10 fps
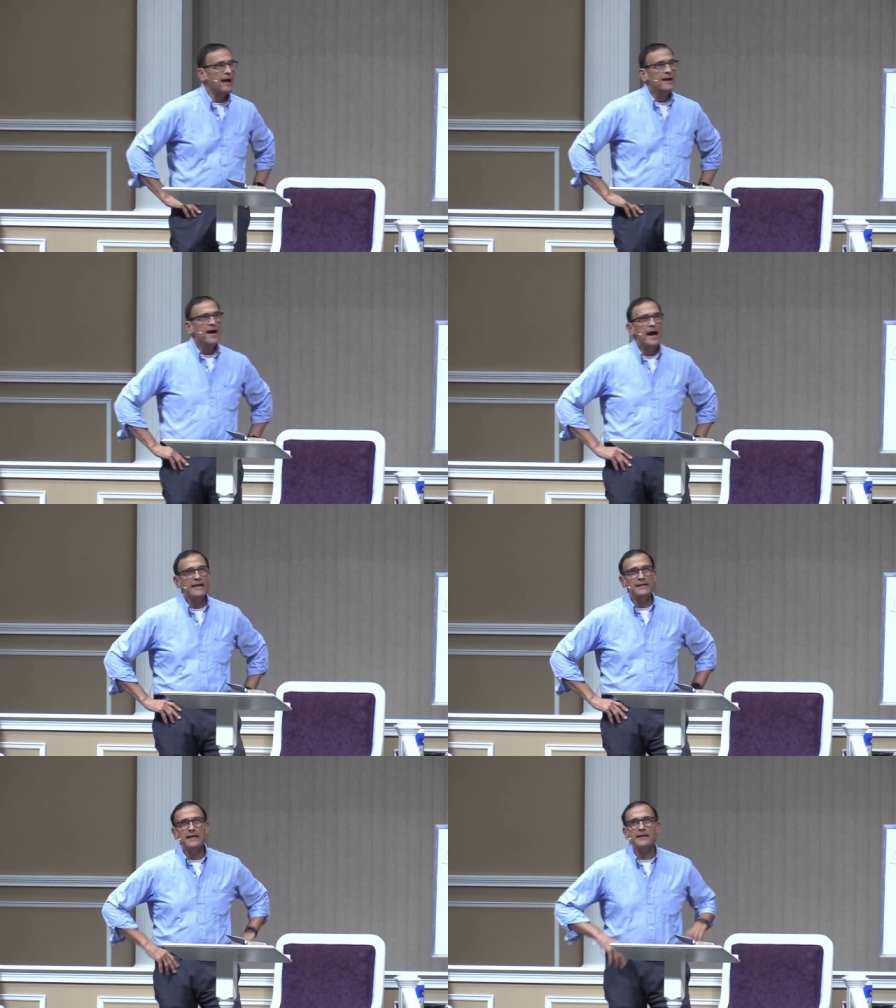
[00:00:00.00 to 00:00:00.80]
I,
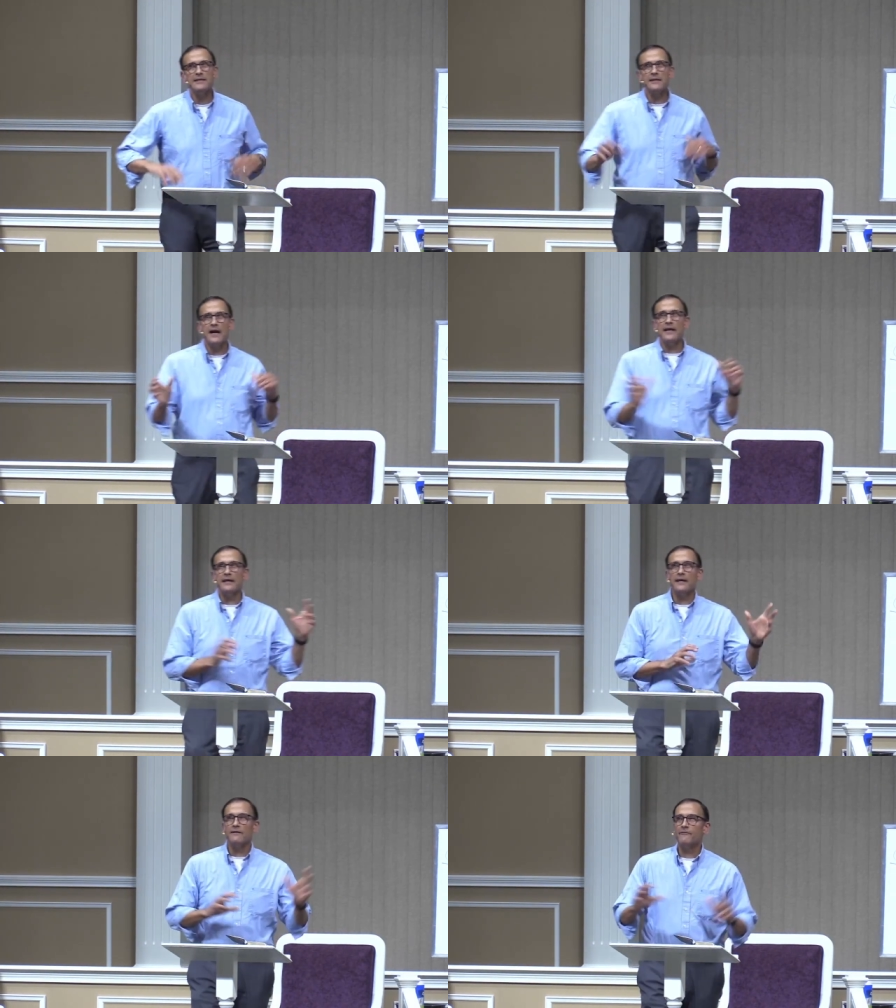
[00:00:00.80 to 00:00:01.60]
I needed to kind
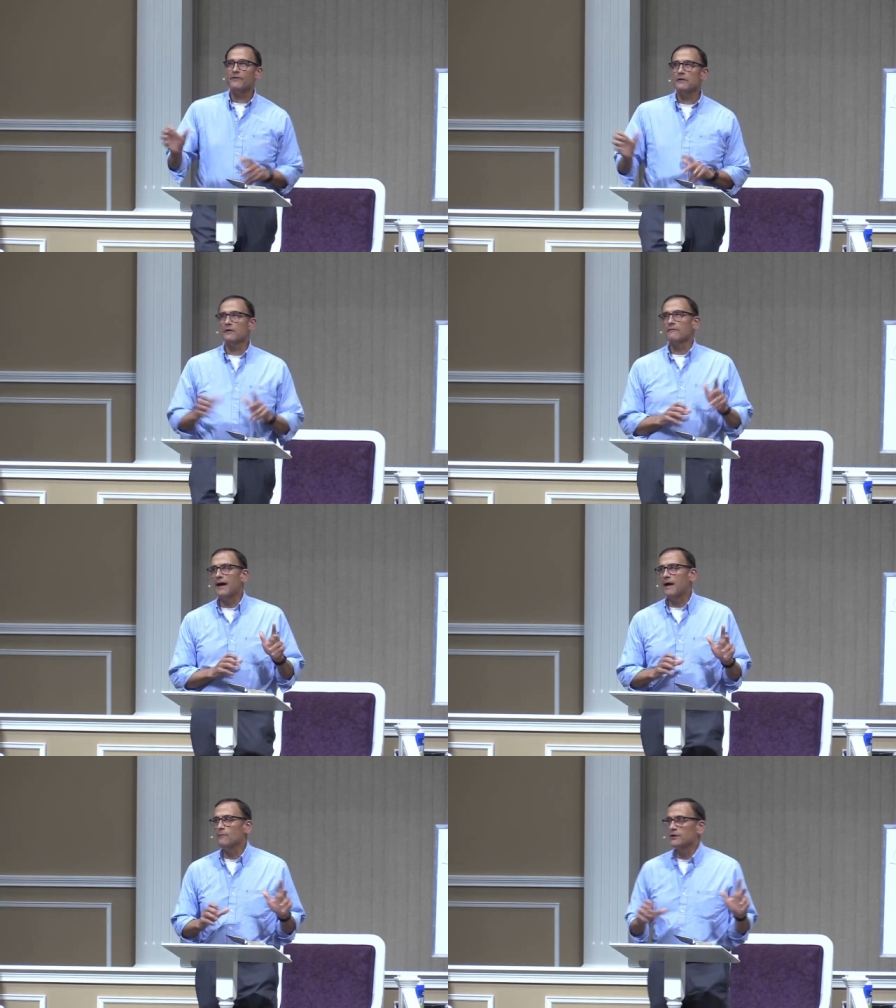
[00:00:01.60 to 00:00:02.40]
of get a feel of
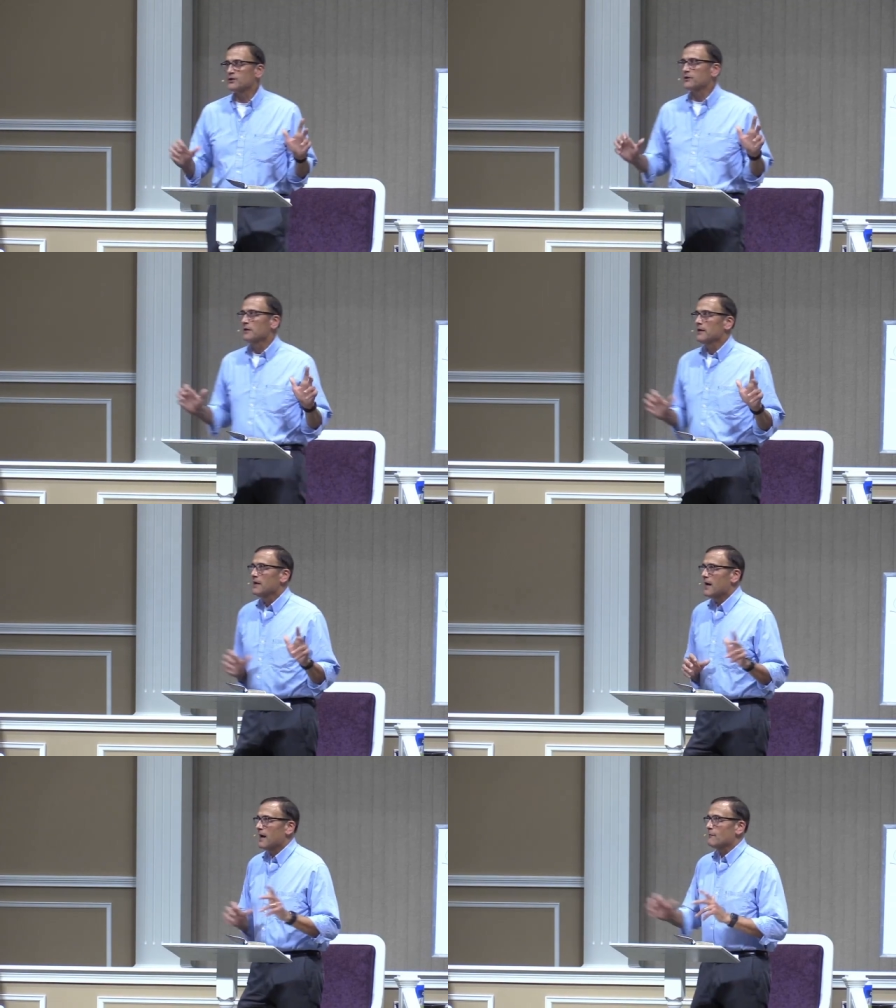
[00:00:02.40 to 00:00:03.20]
how much
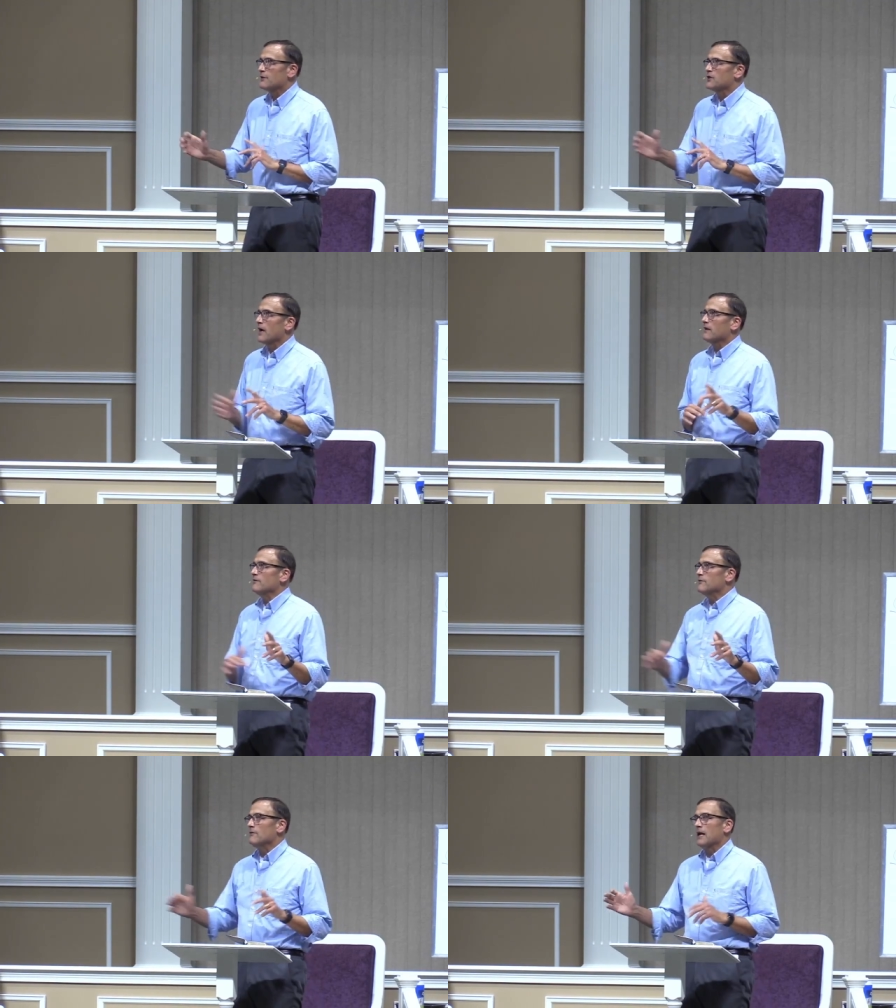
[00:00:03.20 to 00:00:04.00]
how much I
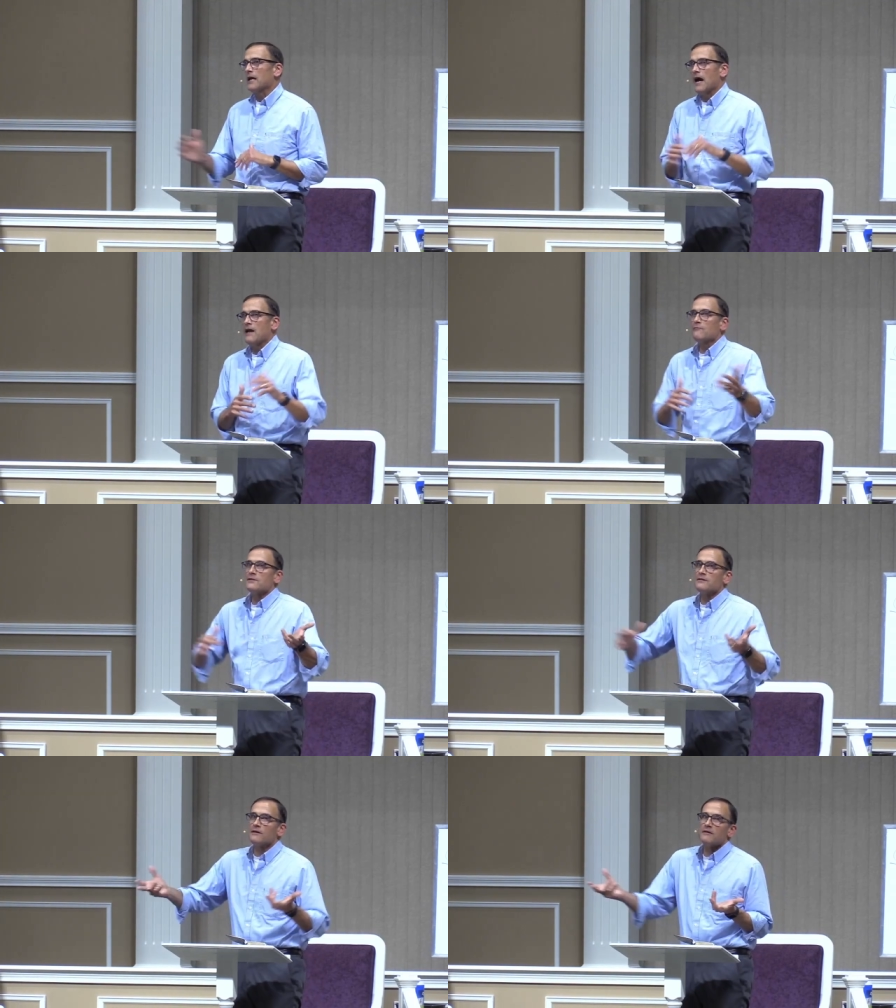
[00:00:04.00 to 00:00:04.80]
can do, and I kind of
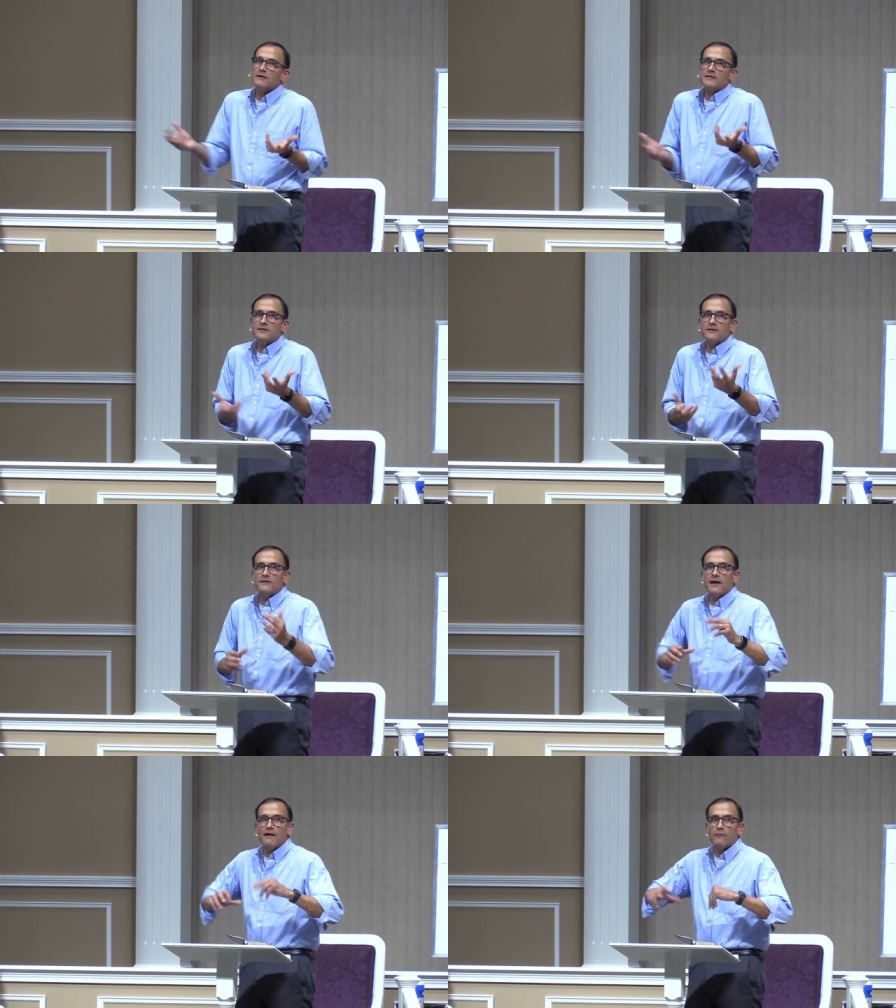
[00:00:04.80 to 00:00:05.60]
was a little
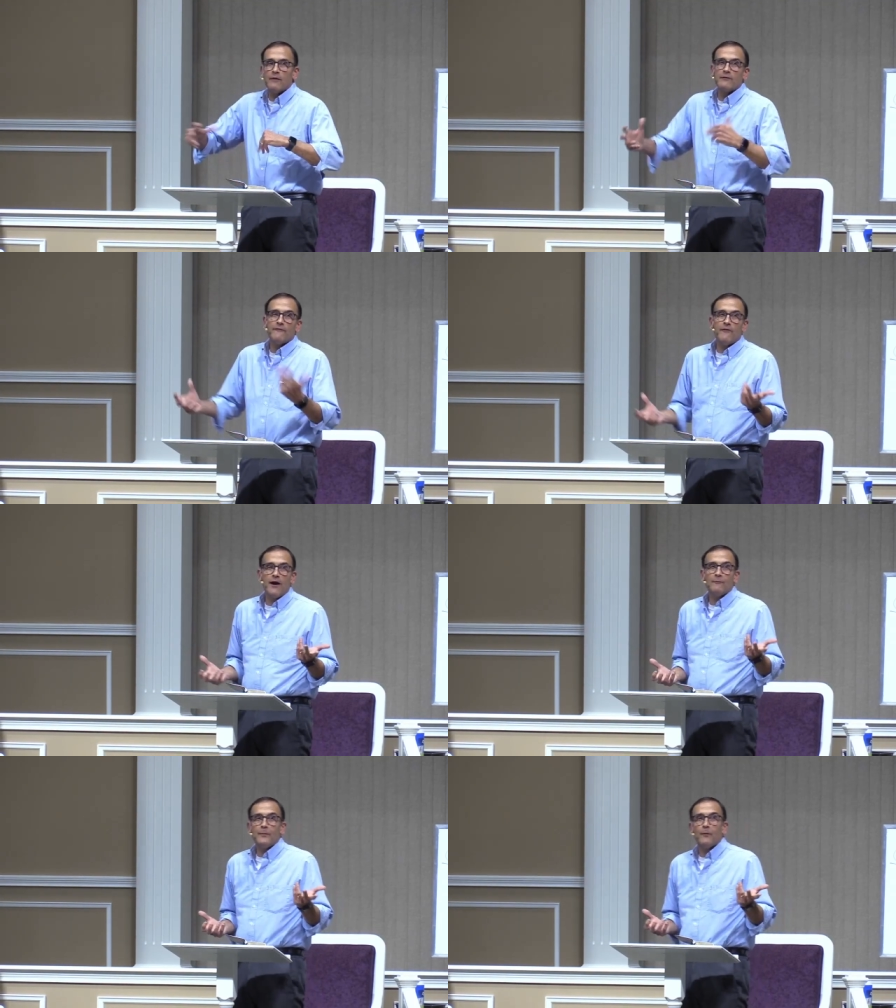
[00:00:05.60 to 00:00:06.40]
concerned uh, where would the
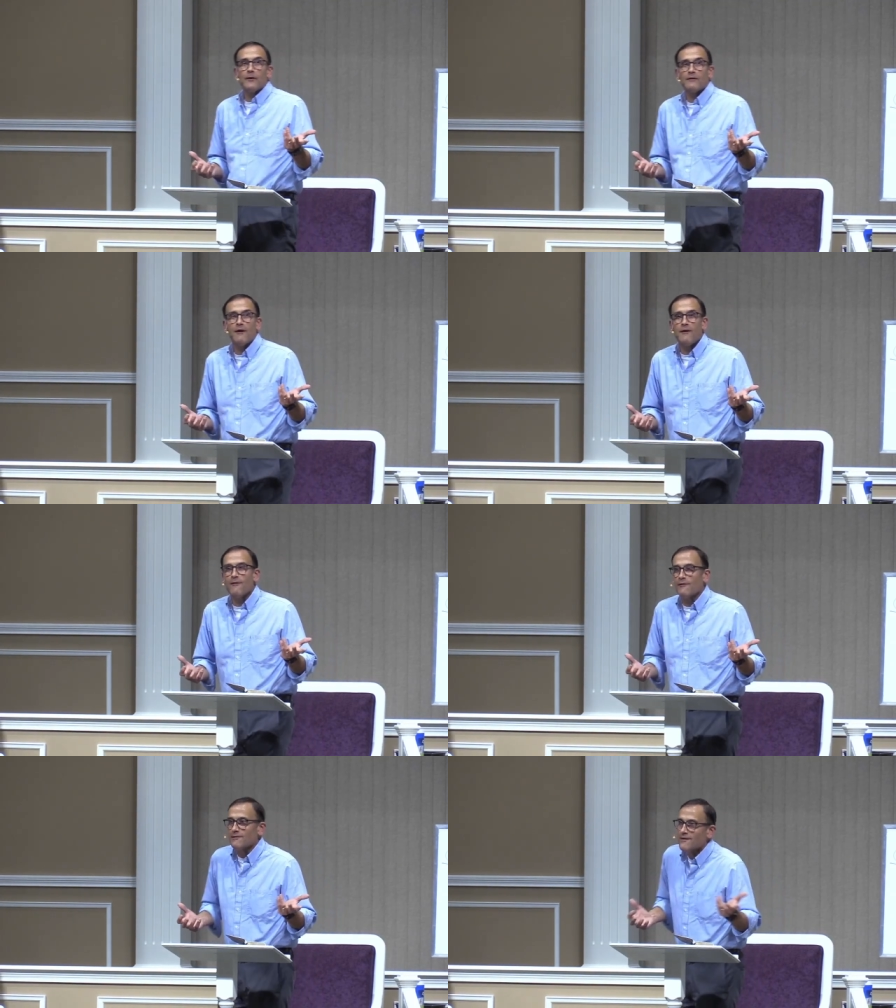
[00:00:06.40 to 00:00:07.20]
farm report
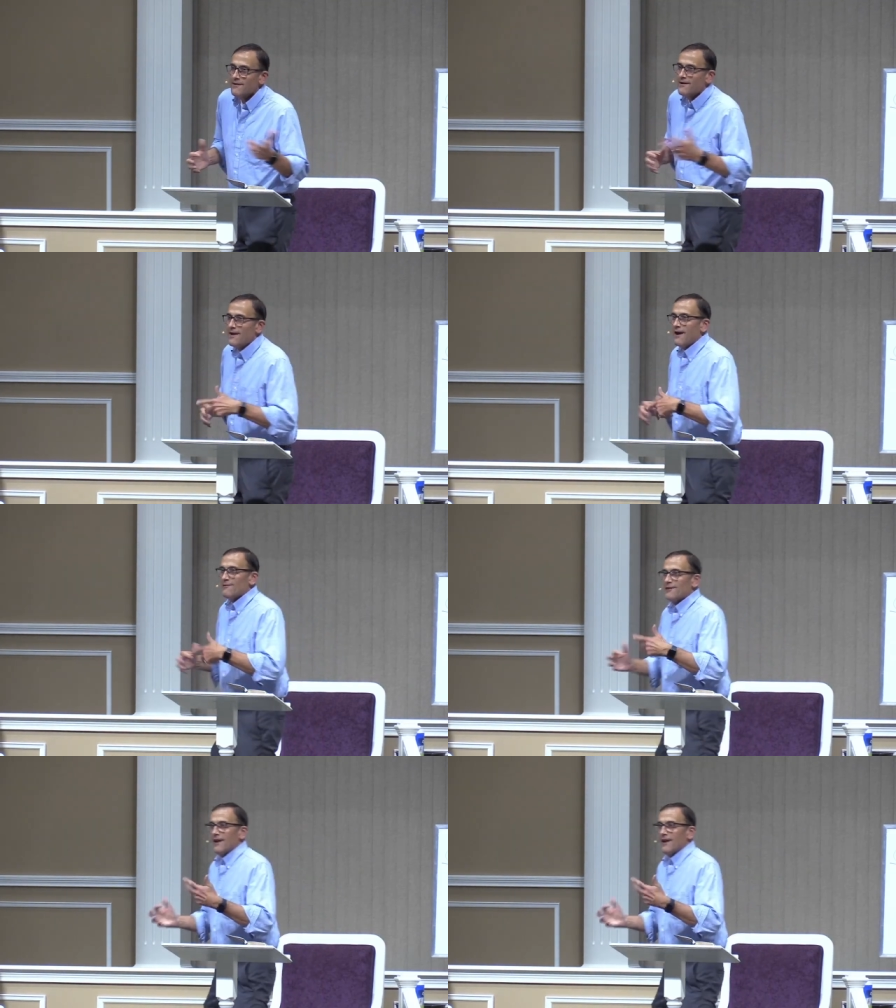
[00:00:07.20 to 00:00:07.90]
go and how would